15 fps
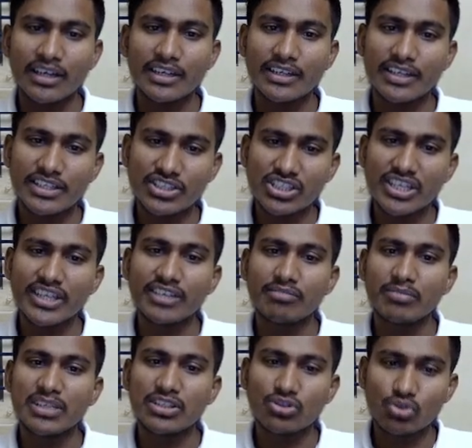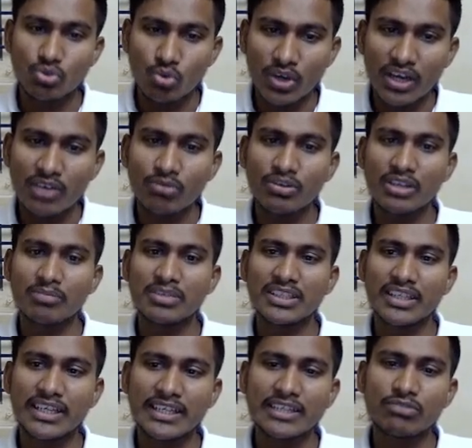Dozen means 12 will be
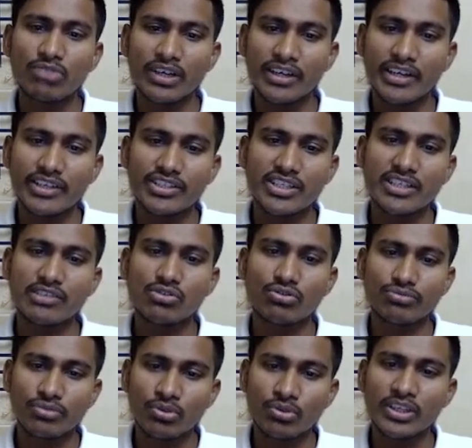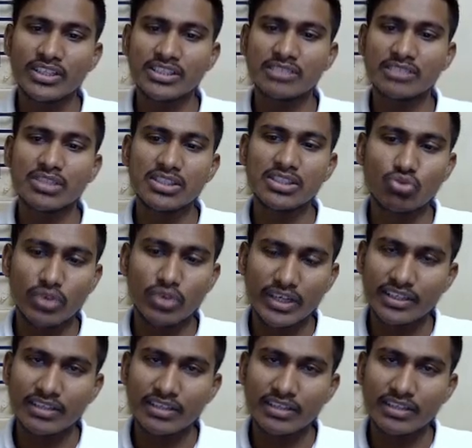there in one dozen. So 4 dozen means 20.